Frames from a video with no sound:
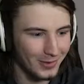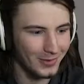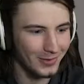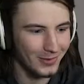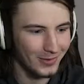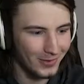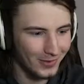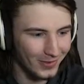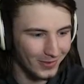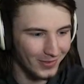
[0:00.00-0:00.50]

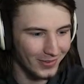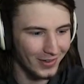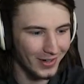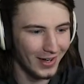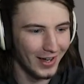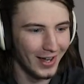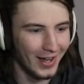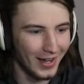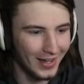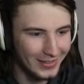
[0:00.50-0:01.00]

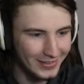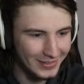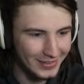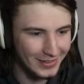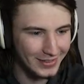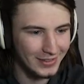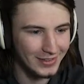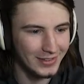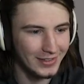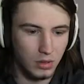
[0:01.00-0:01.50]
What?
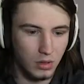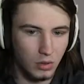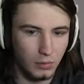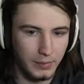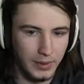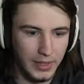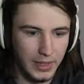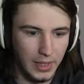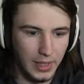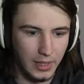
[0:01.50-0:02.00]
Oh
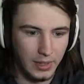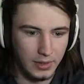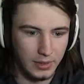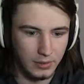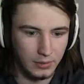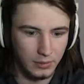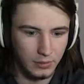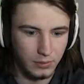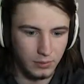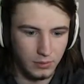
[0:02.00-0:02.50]
my god.
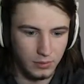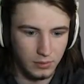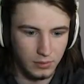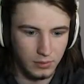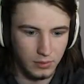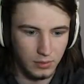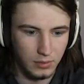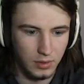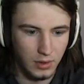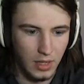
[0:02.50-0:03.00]

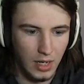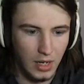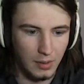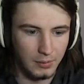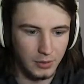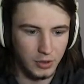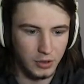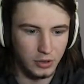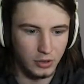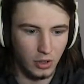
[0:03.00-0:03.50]

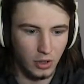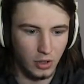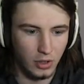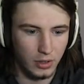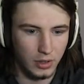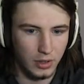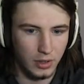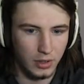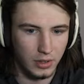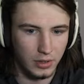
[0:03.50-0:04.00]
I'm a
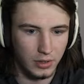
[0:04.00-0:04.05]
shark.